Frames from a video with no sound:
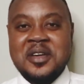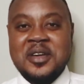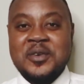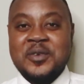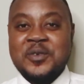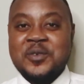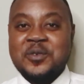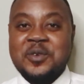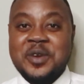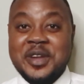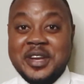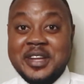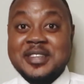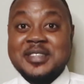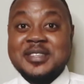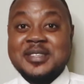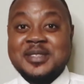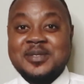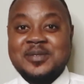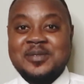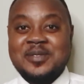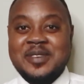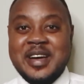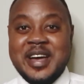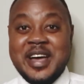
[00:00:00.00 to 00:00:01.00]
with a
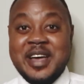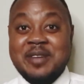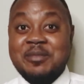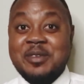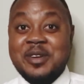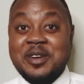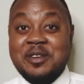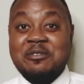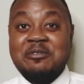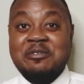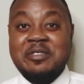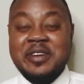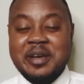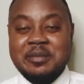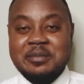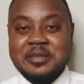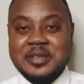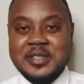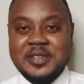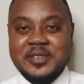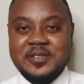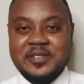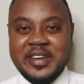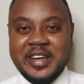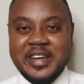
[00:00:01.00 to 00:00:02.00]
smile, but a firm
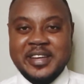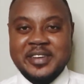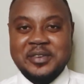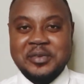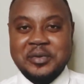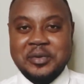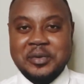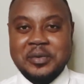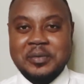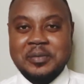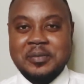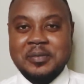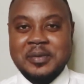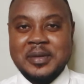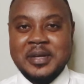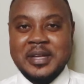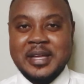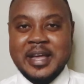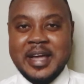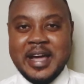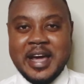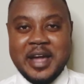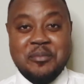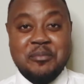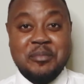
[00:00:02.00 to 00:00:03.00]
smile though.
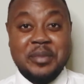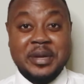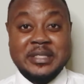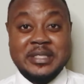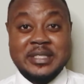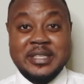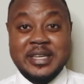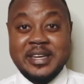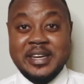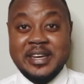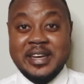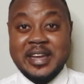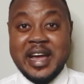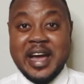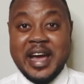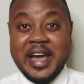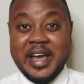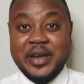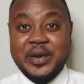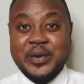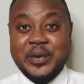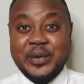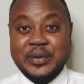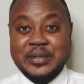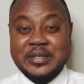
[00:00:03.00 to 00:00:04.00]
and maintaining eye
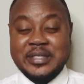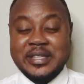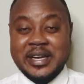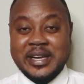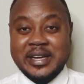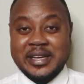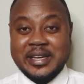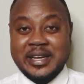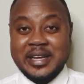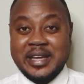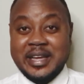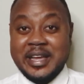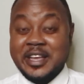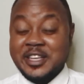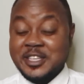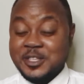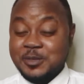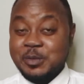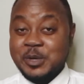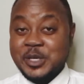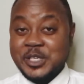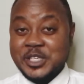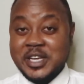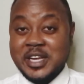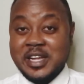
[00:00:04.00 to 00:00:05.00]
contact,
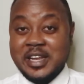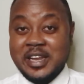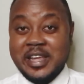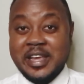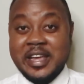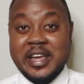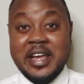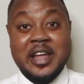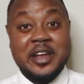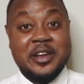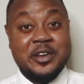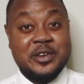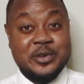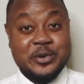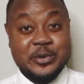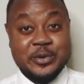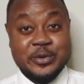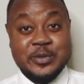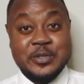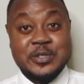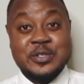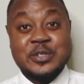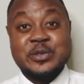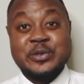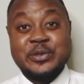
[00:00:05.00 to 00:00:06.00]
especially at
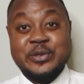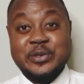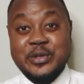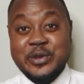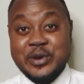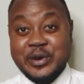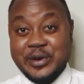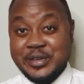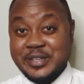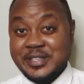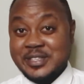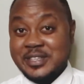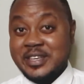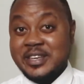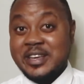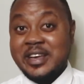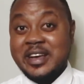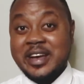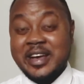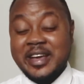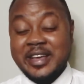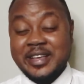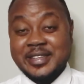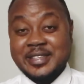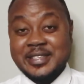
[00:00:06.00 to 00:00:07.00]
those noisy
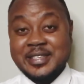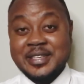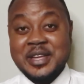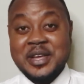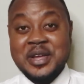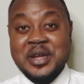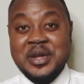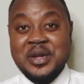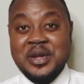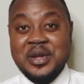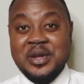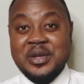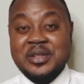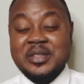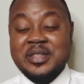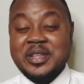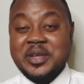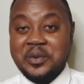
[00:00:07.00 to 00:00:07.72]
guys. They